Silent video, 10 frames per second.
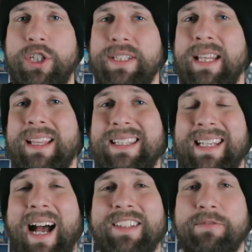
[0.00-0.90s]
Just that the
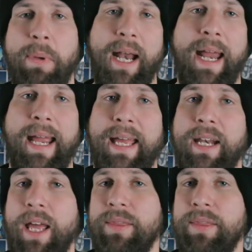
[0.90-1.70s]
size of my hand